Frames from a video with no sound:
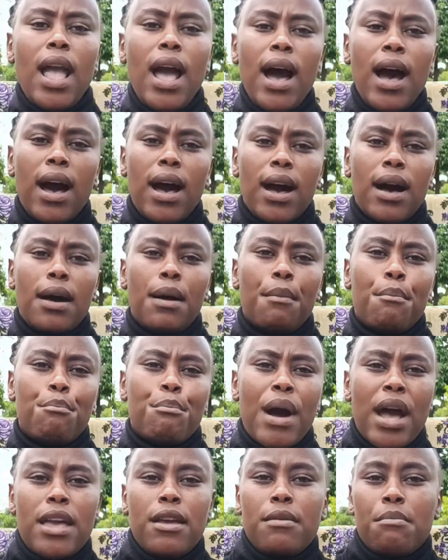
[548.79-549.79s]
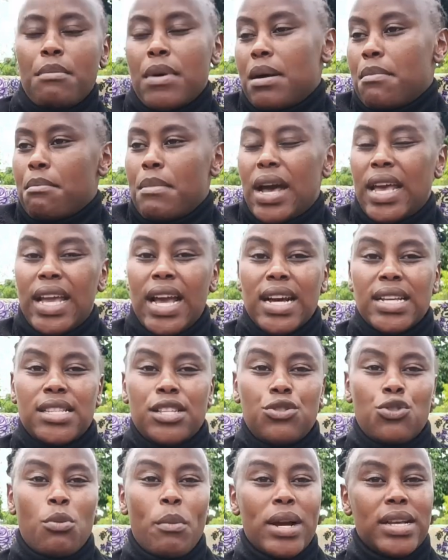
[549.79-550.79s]
my
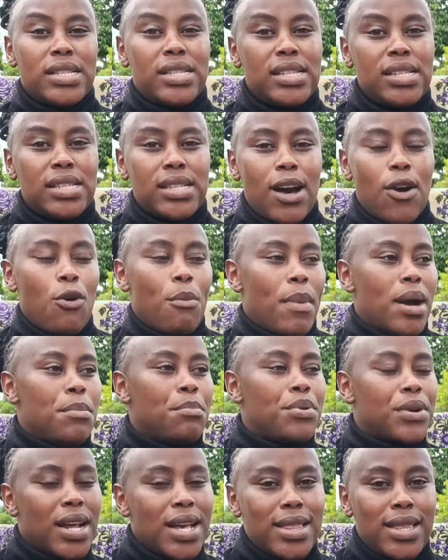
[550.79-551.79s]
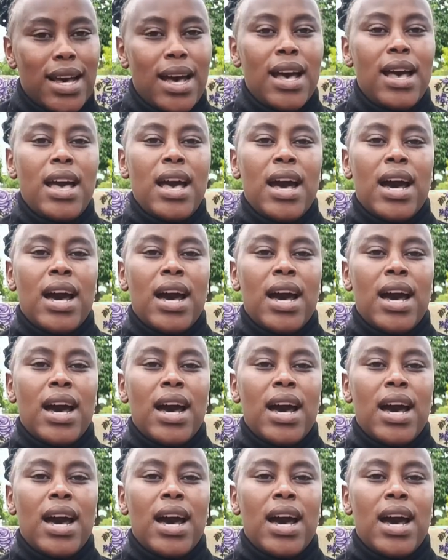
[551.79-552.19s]
cousin or my sister or my brother